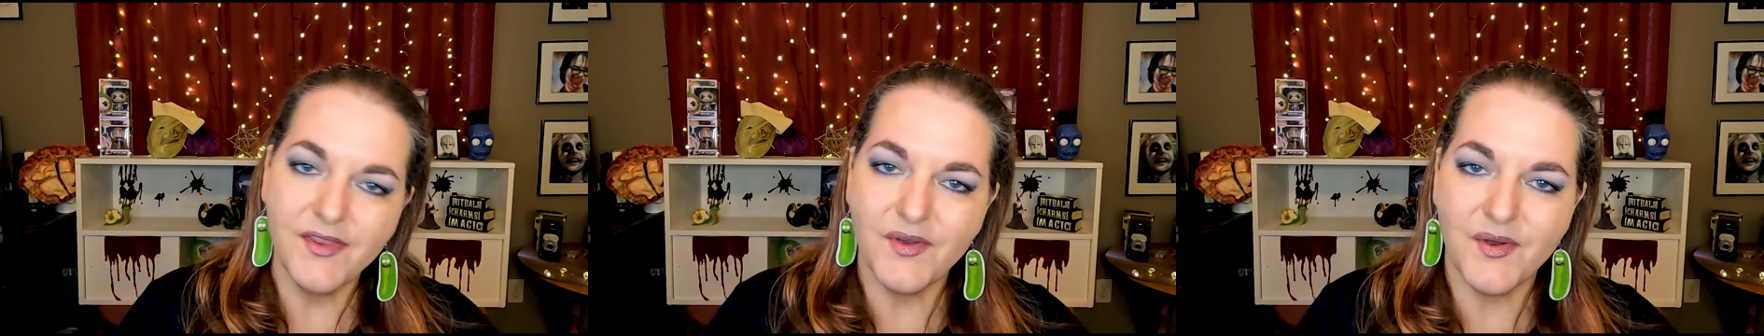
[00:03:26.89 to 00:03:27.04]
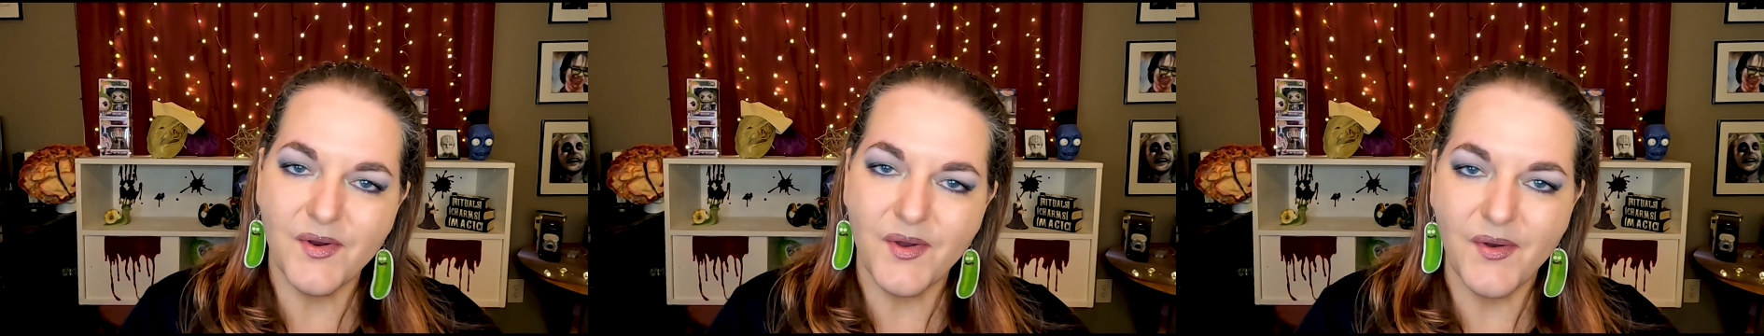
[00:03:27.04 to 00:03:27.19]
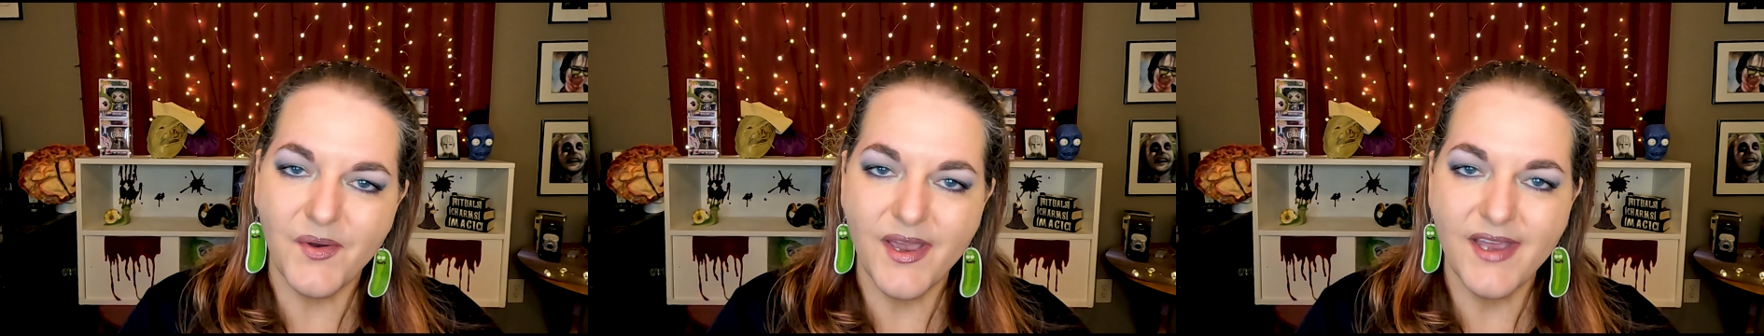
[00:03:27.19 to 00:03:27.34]
I'll
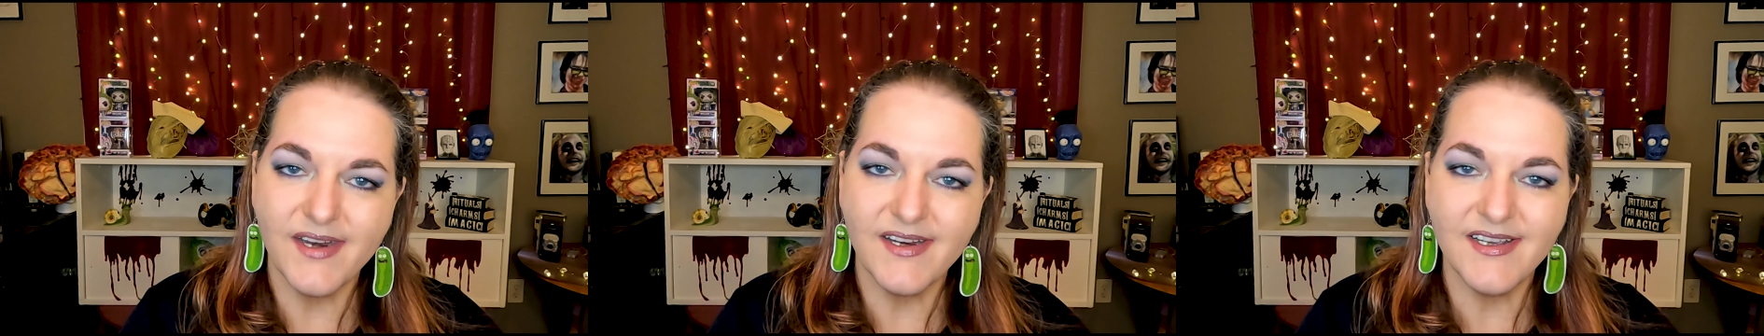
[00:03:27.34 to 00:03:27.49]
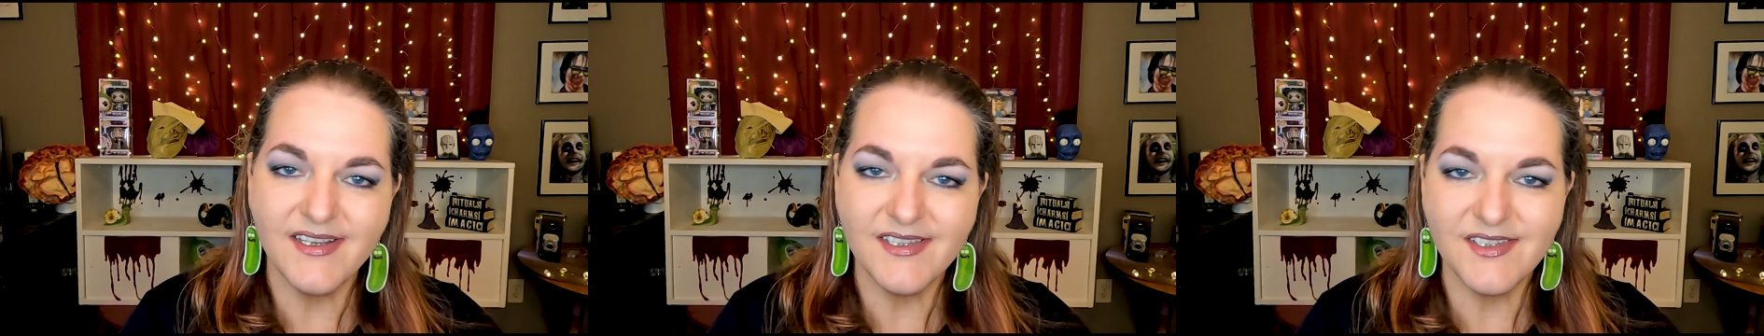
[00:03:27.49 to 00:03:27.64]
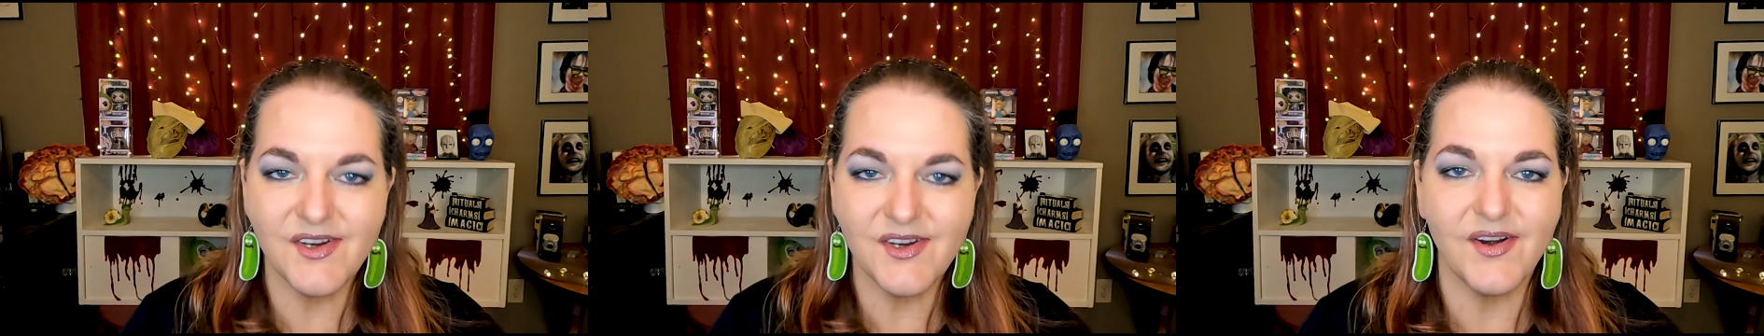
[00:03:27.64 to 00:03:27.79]
go ahead and
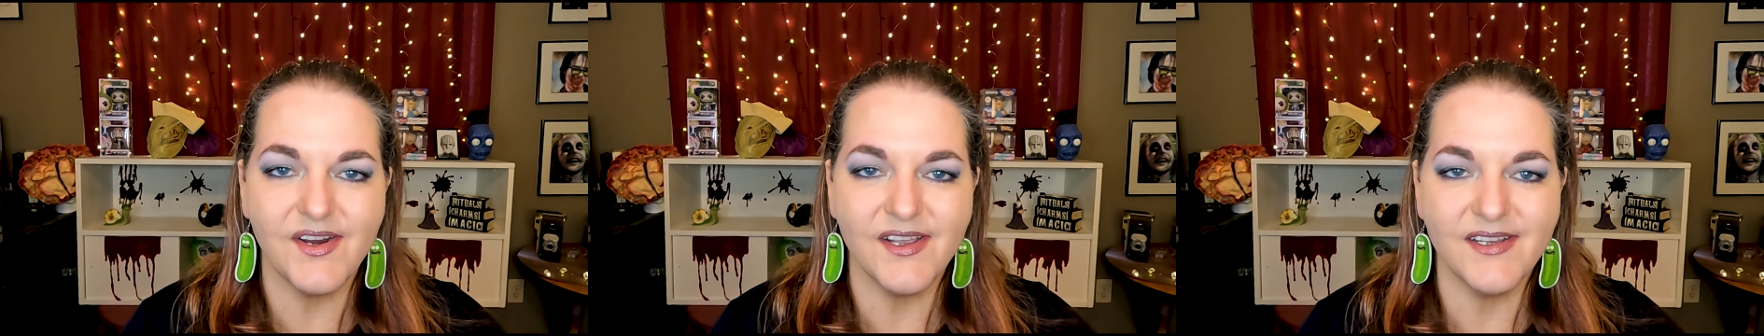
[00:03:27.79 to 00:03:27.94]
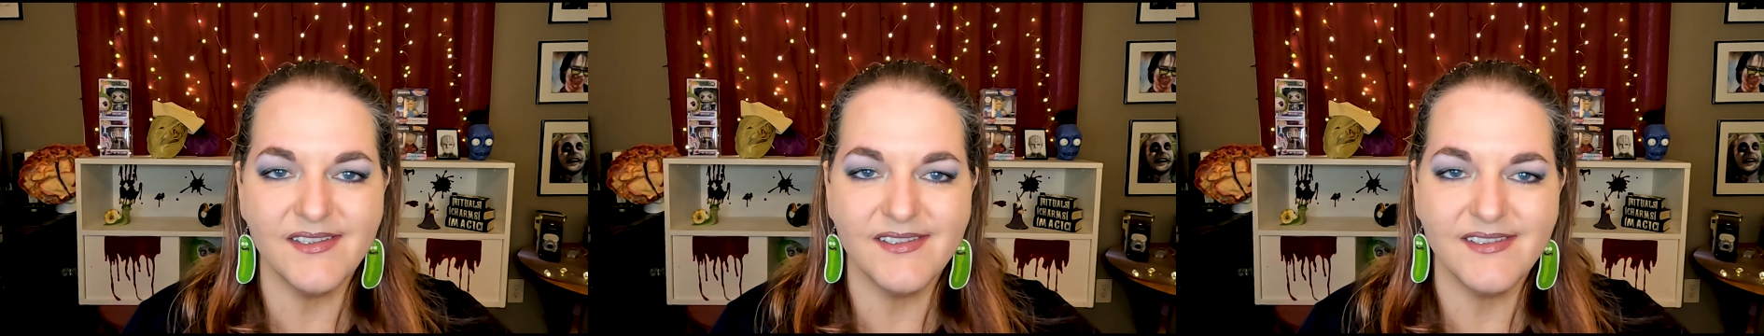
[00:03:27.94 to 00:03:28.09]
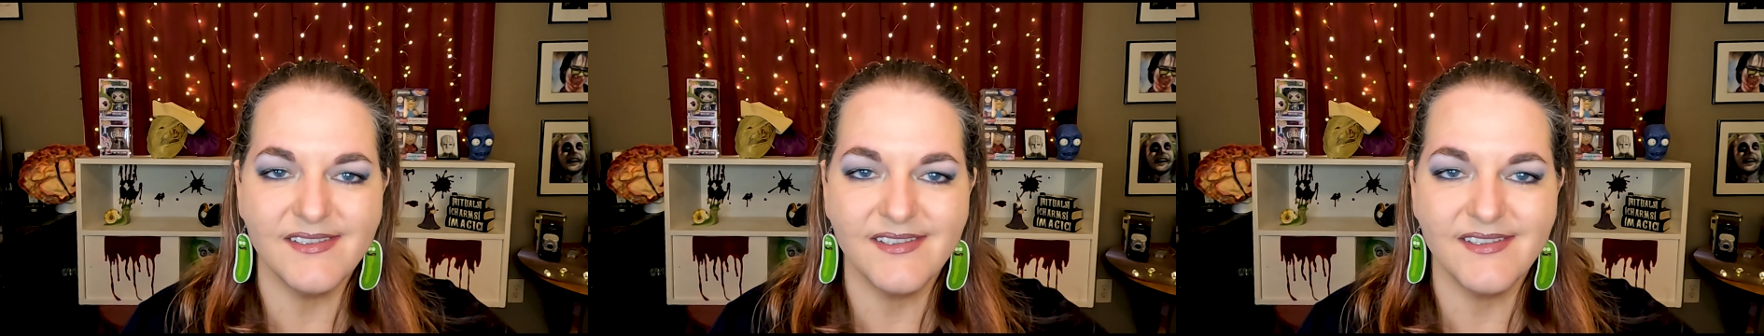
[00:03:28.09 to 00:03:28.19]
get started.